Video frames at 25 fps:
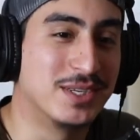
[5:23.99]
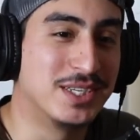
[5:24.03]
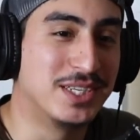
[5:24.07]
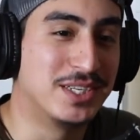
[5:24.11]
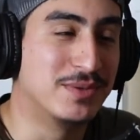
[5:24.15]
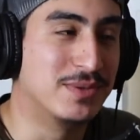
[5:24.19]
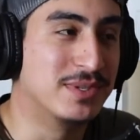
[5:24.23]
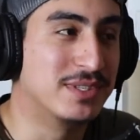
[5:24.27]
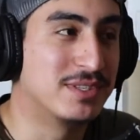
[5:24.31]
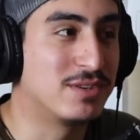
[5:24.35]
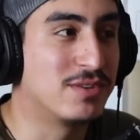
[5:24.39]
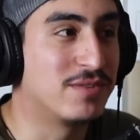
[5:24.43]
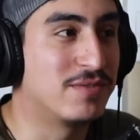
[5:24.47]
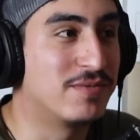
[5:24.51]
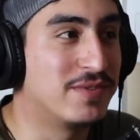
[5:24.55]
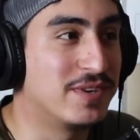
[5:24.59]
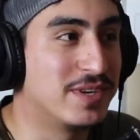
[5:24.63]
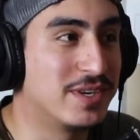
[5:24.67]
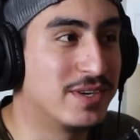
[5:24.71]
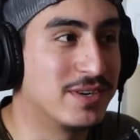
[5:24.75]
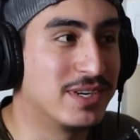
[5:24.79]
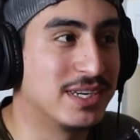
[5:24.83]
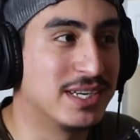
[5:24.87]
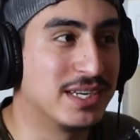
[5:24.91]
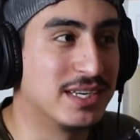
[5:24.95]
you
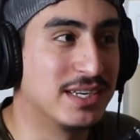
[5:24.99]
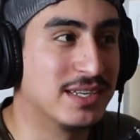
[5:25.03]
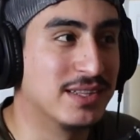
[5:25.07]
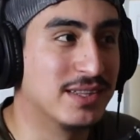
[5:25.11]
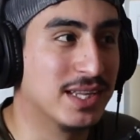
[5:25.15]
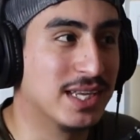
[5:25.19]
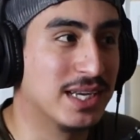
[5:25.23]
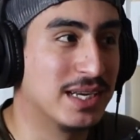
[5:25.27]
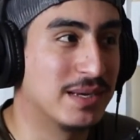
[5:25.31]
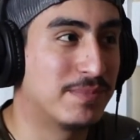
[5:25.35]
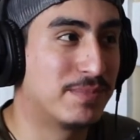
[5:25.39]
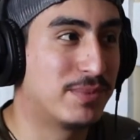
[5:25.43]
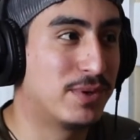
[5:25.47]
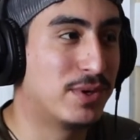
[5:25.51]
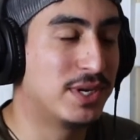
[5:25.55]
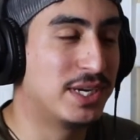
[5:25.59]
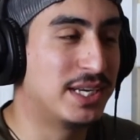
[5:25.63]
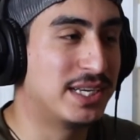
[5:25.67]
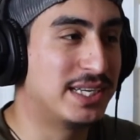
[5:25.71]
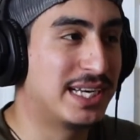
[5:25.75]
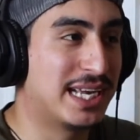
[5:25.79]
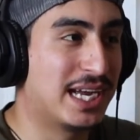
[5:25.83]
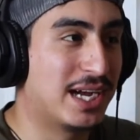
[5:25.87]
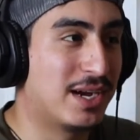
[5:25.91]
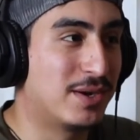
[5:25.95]
interfering and like
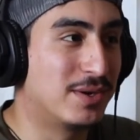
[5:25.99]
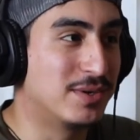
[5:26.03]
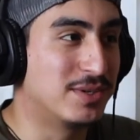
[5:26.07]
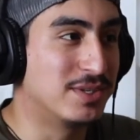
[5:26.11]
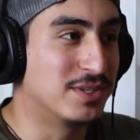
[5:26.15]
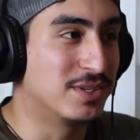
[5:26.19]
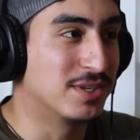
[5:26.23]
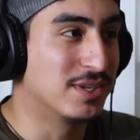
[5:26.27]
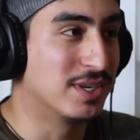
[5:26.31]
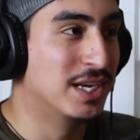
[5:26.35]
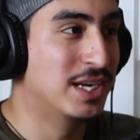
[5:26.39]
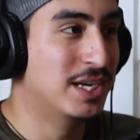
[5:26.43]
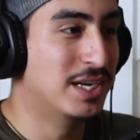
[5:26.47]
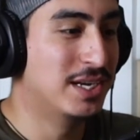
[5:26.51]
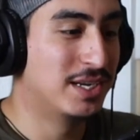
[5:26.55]
putting down your